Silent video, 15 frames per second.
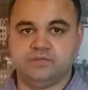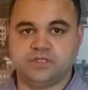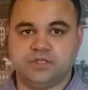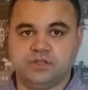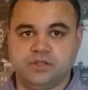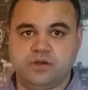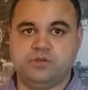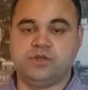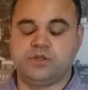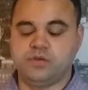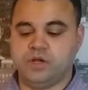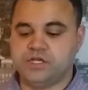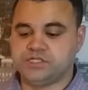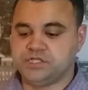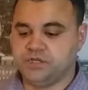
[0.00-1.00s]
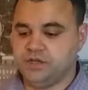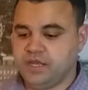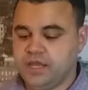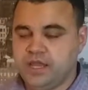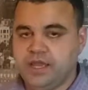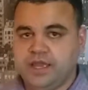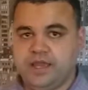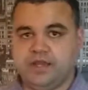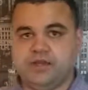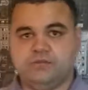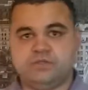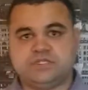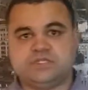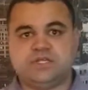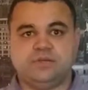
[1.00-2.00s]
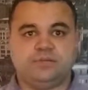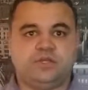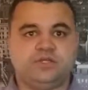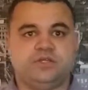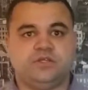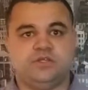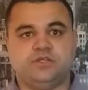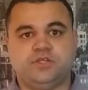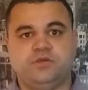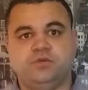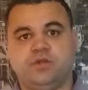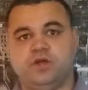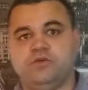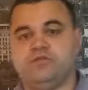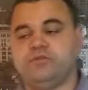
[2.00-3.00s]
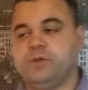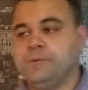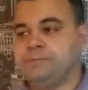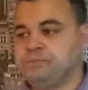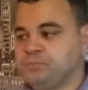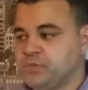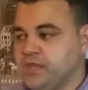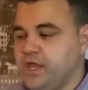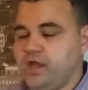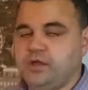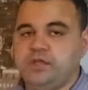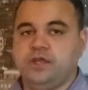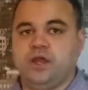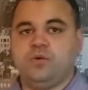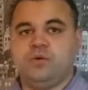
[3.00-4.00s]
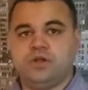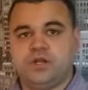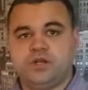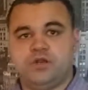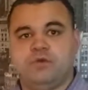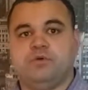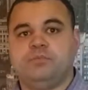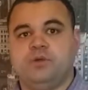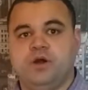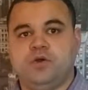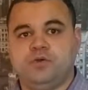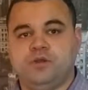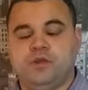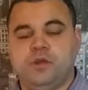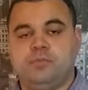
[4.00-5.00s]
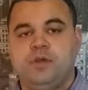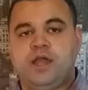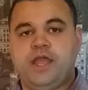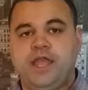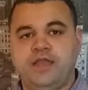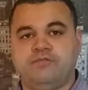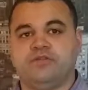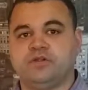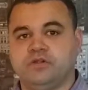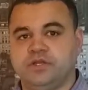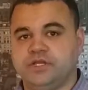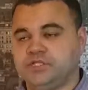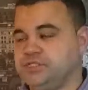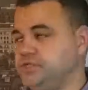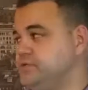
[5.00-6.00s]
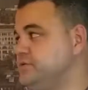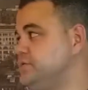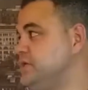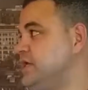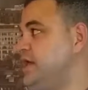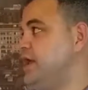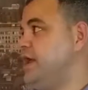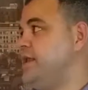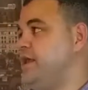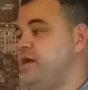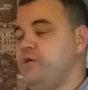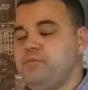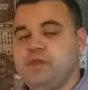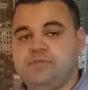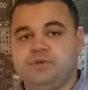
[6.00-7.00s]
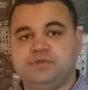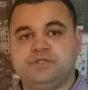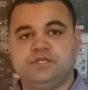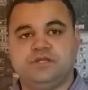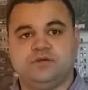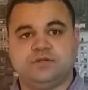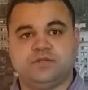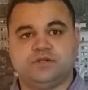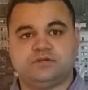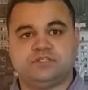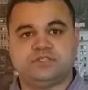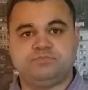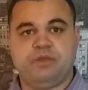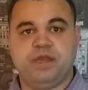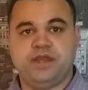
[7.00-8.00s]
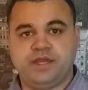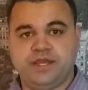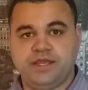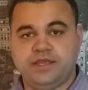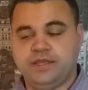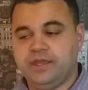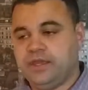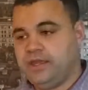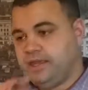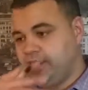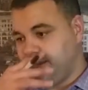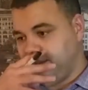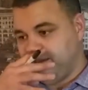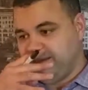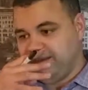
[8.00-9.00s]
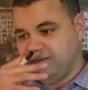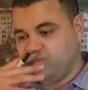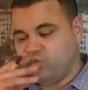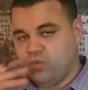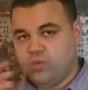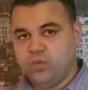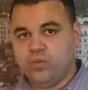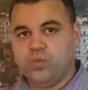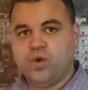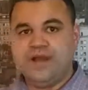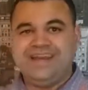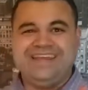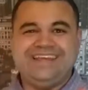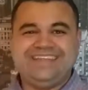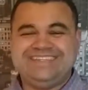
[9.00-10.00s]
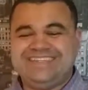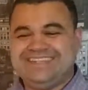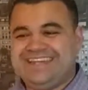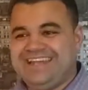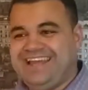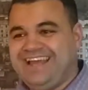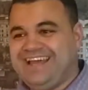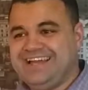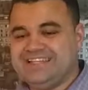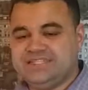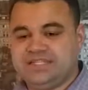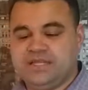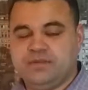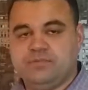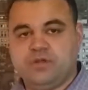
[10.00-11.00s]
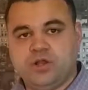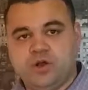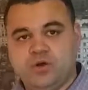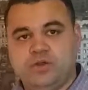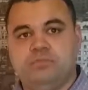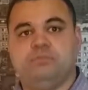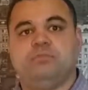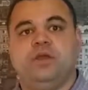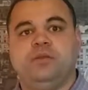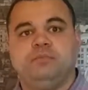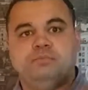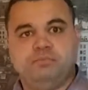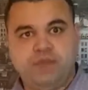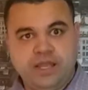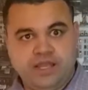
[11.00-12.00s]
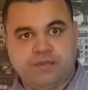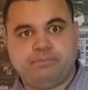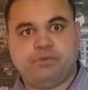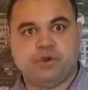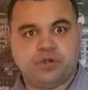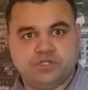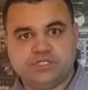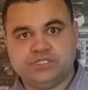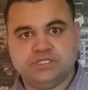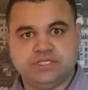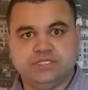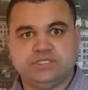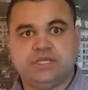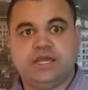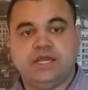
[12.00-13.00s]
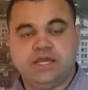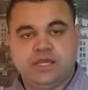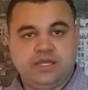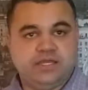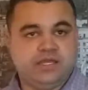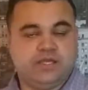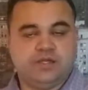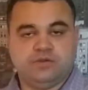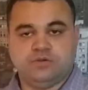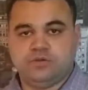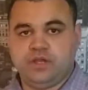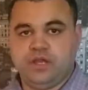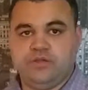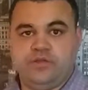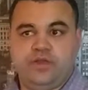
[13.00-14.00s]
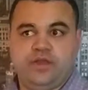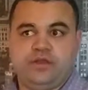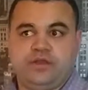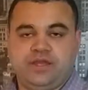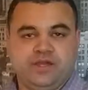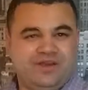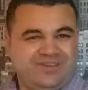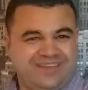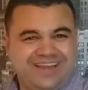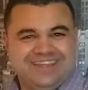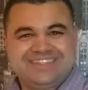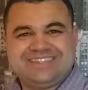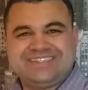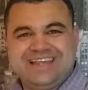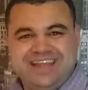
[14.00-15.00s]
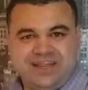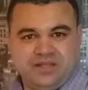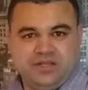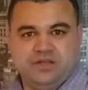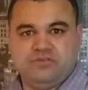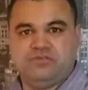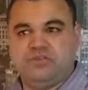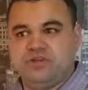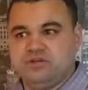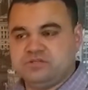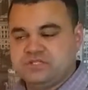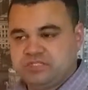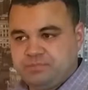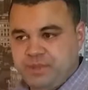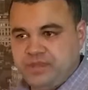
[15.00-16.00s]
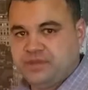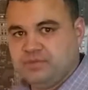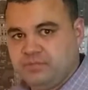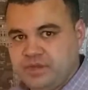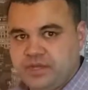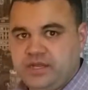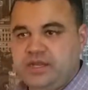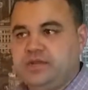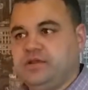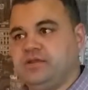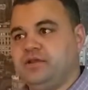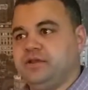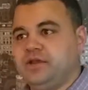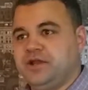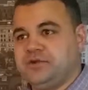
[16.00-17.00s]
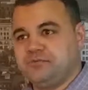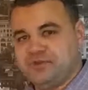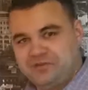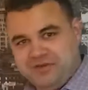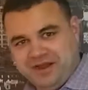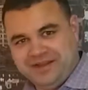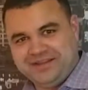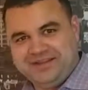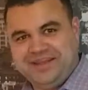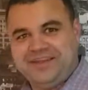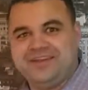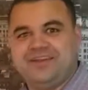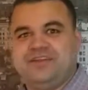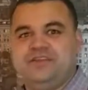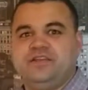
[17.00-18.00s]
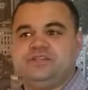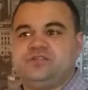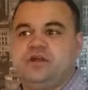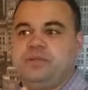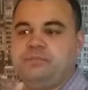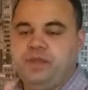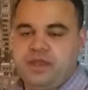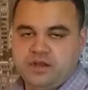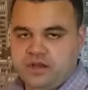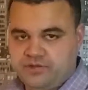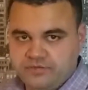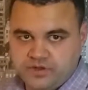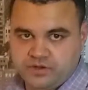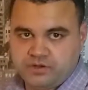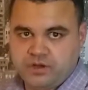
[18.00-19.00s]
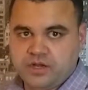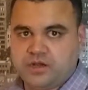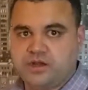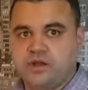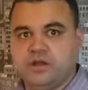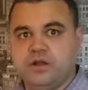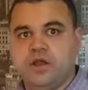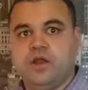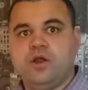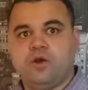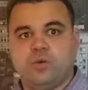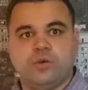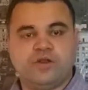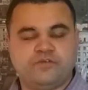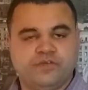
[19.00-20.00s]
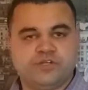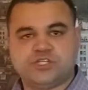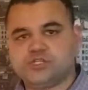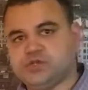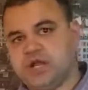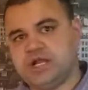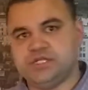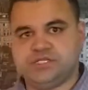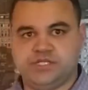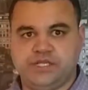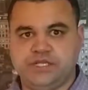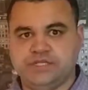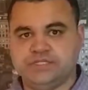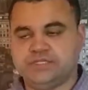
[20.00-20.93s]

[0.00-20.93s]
It was a loaded question, and it was something to the tune of, how do you, I want to know about behavioral issues and how people deal with their spending and, and what is it that has them go and, and make purchases, you know, and then get on that cycle of, you know, spend the money and then kind of regret it later and then try to pay it off on your credit card or whatever your strategy